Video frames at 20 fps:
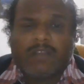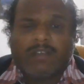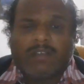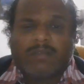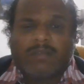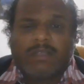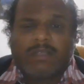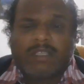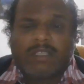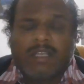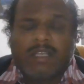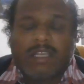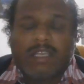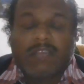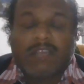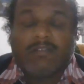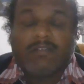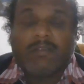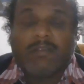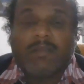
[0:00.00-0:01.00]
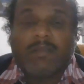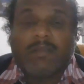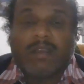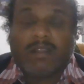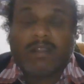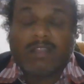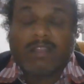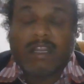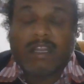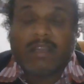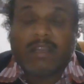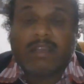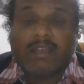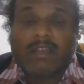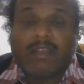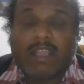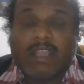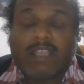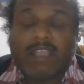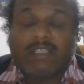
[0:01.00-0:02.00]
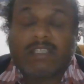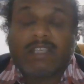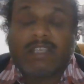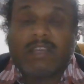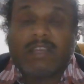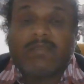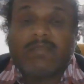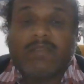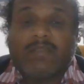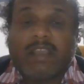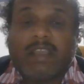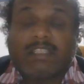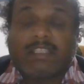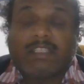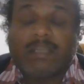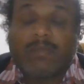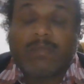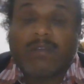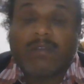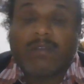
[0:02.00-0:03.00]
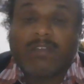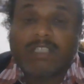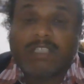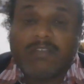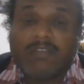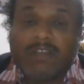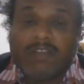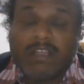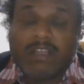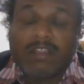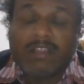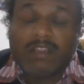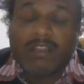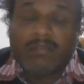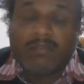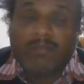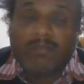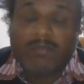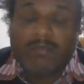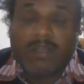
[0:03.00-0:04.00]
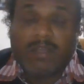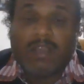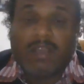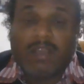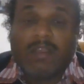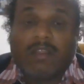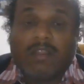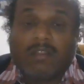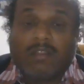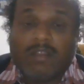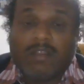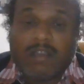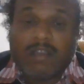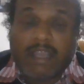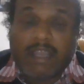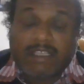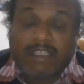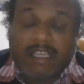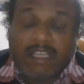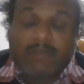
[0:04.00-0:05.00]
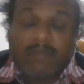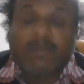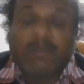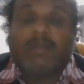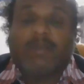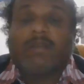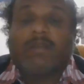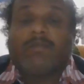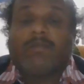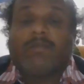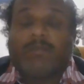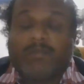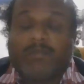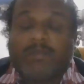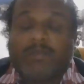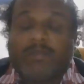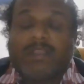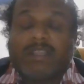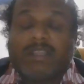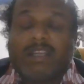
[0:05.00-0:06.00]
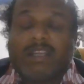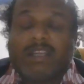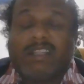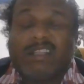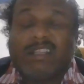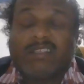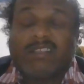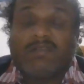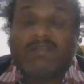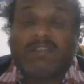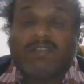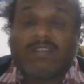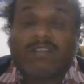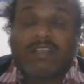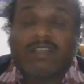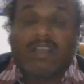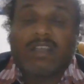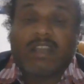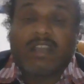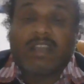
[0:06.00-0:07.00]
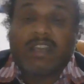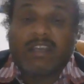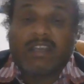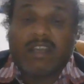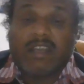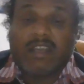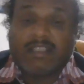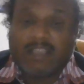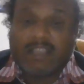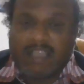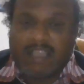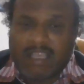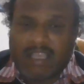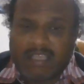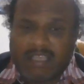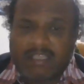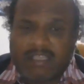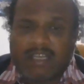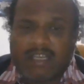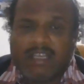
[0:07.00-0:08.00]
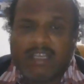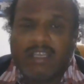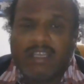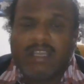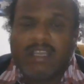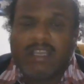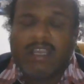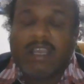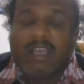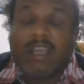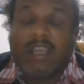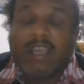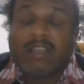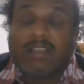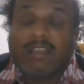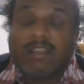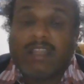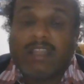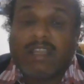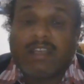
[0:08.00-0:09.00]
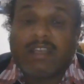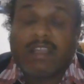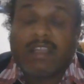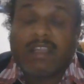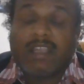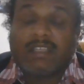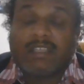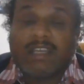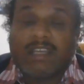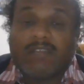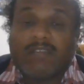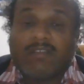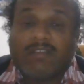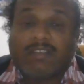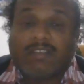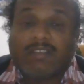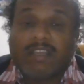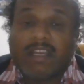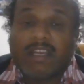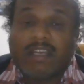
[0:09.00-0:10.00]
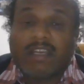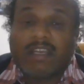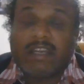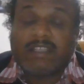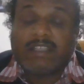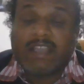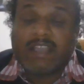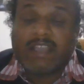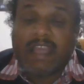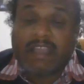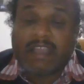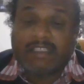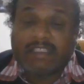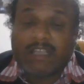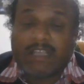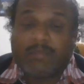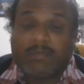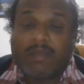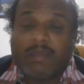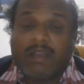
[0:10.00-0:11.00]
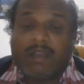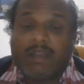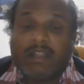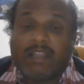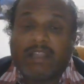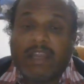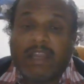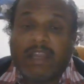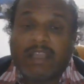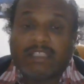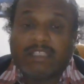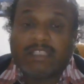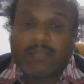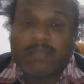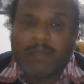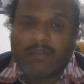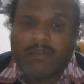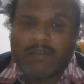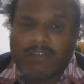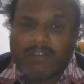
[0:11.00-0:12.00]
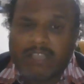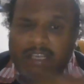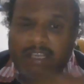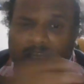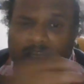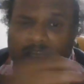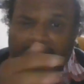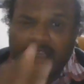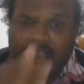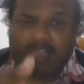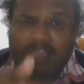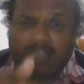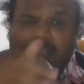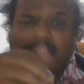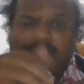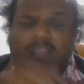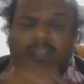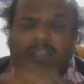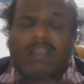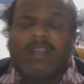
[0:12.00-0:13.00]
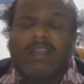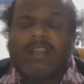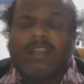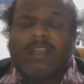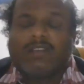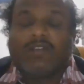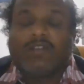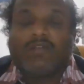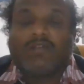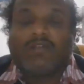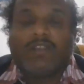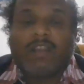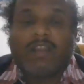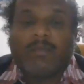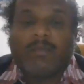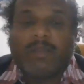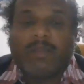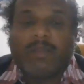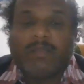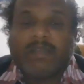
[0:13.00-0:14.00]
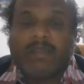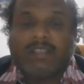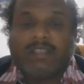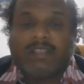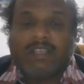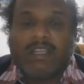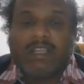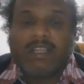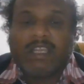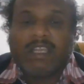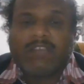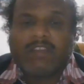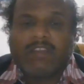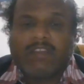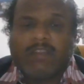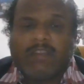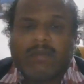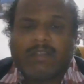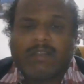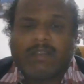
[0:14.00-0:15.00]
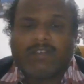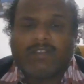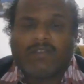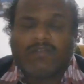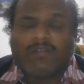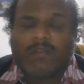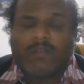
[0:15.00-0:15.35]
basically given by that case study example was given in the HRB. Basically, this was created as a case study, and that case study was created as an example, and that example was taken in the software company. Basically, if any software